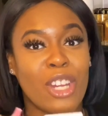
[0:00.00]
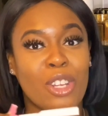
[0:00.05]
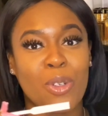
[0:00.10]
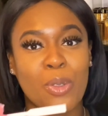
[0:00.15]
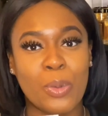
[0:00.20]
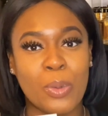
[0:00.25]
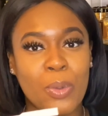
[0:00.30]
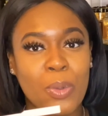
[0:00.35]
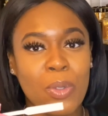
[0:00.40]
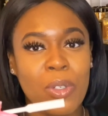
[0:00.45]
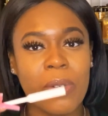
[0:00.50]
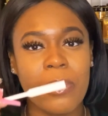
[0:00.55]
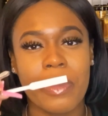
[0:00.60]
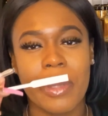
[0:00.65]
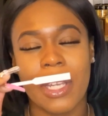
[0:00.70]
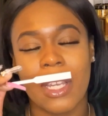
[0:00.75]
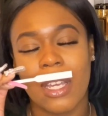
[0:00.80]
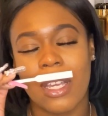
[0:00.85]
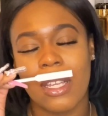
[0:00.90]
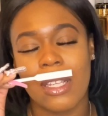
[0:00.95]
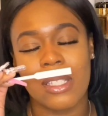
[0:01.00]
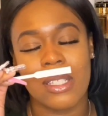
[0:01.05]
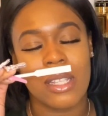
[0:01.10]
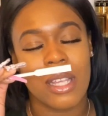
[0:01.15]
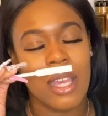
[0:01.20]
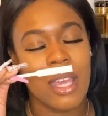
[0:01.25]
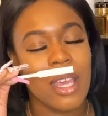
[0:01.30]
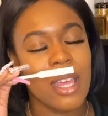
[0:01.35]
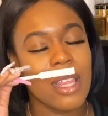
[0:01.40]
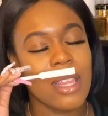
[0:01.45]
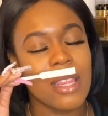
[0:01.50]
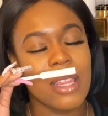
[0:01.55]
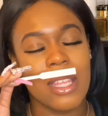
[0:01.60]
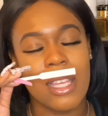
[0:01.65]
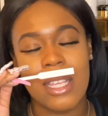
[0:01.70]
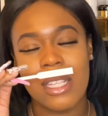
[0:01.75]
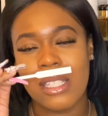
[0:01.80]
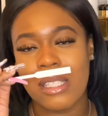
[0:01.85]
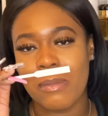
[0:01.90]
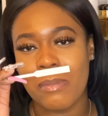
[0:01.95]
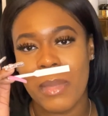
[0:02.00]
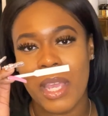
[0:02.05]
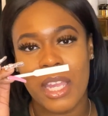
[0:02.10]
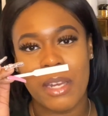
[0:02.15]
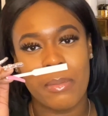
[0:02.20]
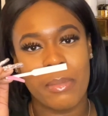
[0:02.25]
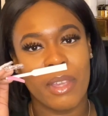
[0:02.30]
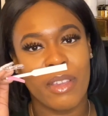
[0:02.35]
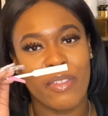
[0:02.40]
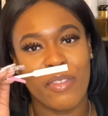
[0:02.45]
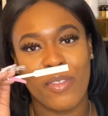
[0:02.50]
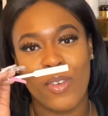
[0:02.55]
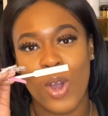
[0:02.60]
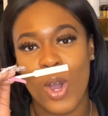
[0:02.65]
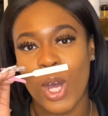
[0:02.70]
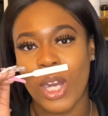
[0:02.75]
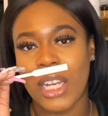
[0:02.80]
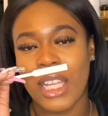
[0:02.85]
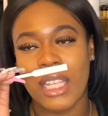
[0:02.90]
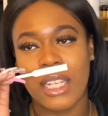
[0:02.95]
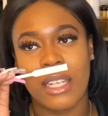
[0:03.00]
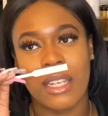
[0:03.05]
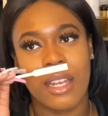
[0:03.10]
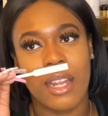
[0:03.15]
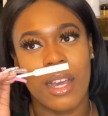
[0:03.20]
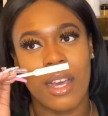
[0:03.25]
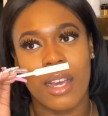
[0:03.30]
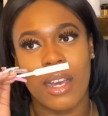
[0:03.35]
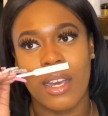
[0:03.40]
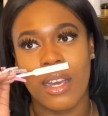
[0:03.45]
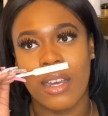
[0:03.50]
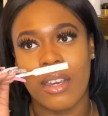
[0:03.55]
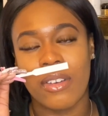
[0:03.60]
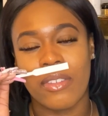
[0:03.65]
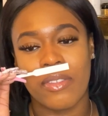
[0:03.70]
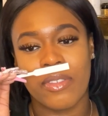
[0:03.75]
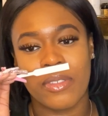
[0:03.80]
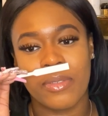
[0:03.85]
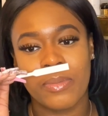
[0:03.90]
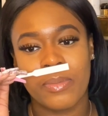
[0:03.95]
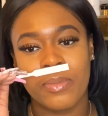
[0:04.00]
oud, because this made me fall in love.